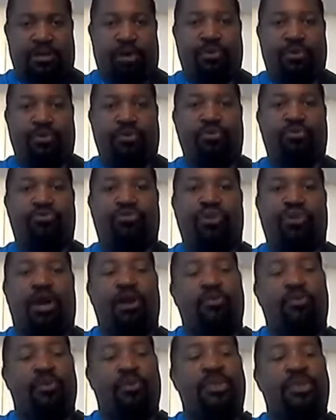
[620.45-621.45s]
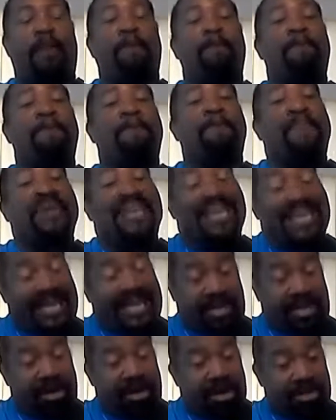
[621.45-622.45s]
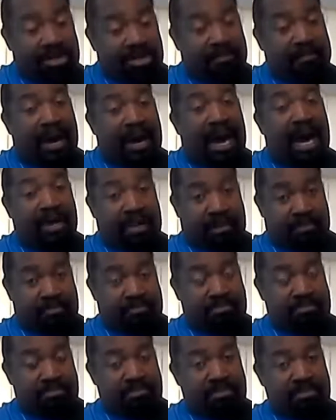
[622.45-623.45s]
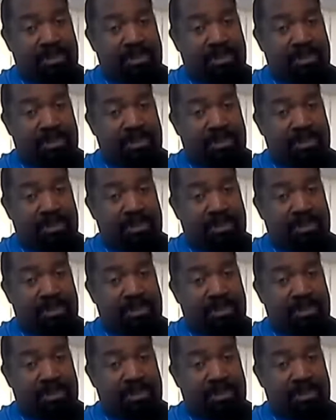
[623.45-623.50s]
So you start with a B on the bottom